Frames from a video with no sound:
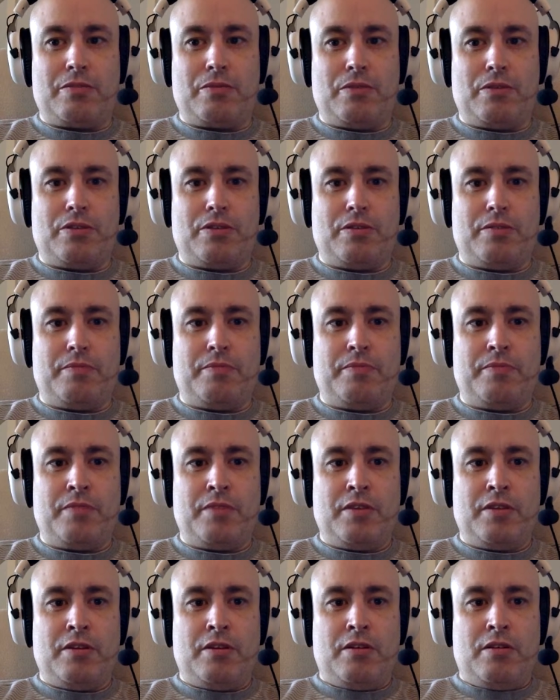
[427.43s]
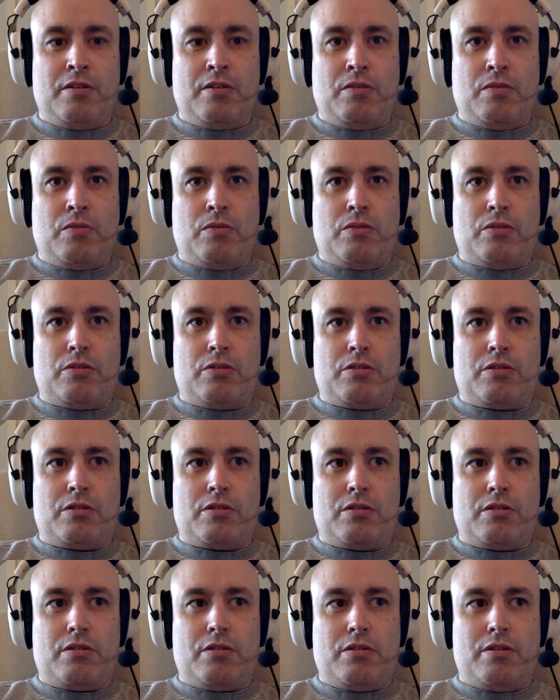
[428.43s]
with them was
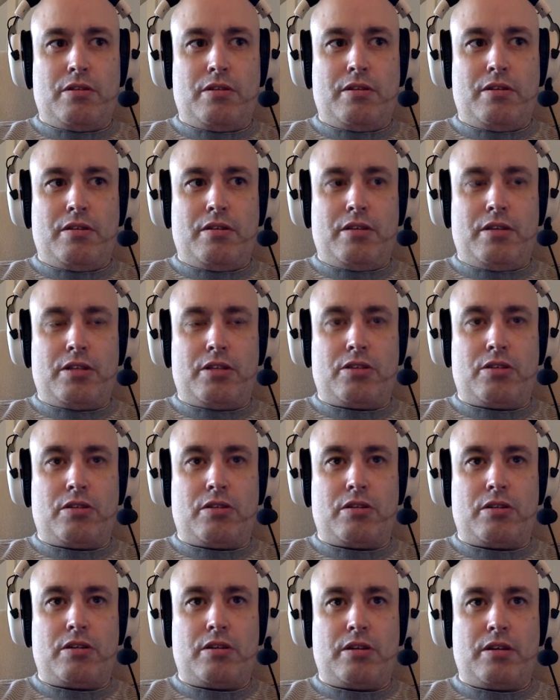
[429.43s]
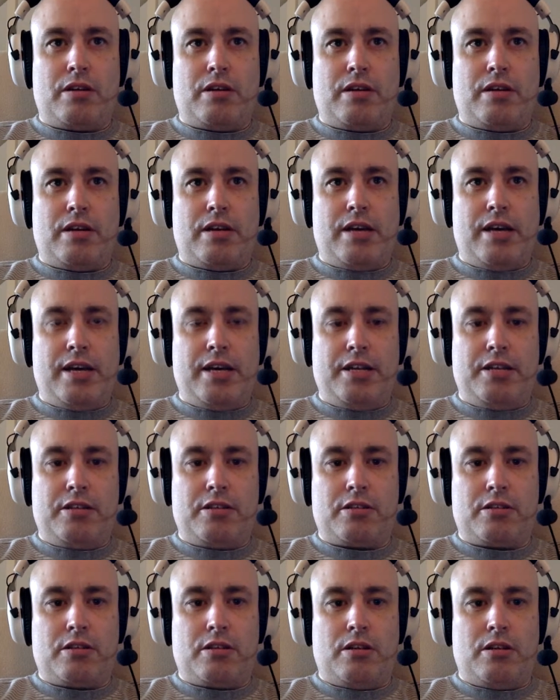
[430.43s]
it took ages
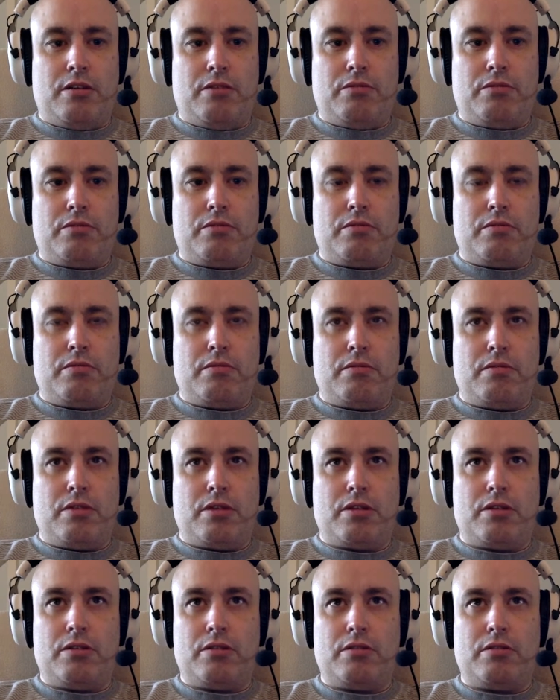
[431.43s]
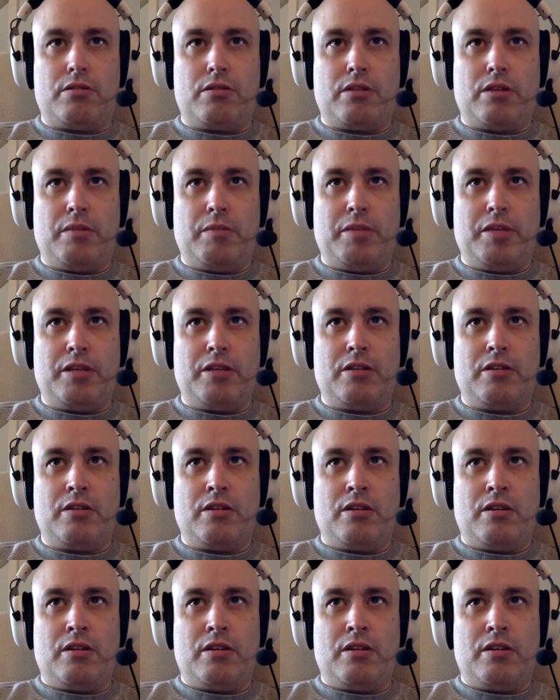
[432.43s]
to load. I mean,